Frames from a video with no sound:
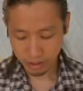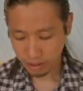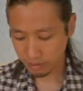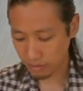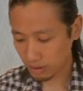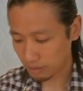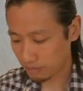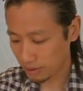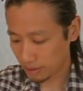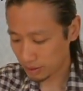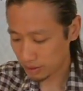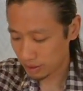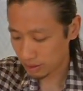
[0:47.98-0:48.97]
it and
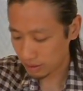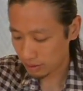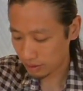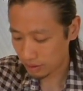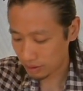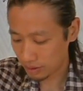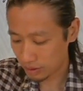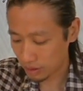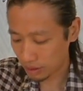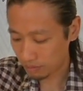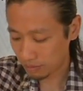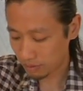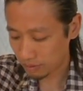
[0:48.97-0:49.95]
heat it up, and you
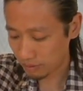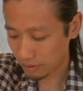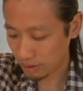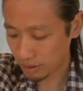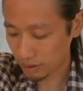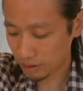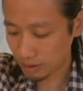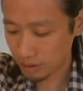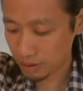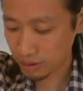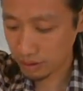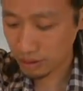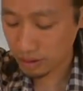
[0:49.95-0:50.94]
attach a top vessel
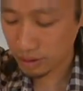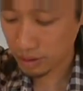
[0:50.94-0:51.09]
to it,